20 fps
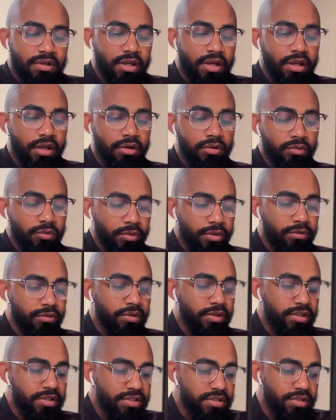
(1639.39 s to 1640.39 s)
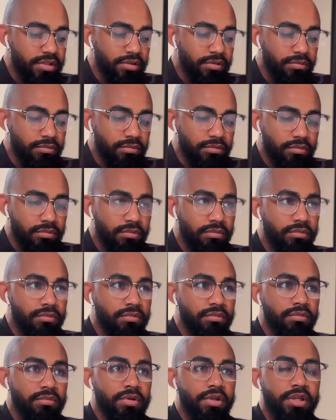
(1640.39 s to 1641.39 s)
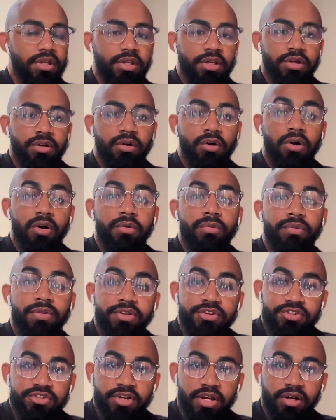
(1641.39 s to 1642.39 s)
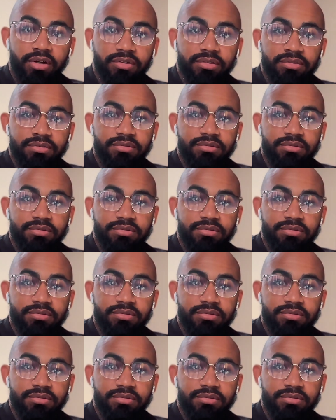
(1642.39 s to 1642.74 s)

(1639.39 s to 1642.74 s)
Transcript: and re-release them here on this channel.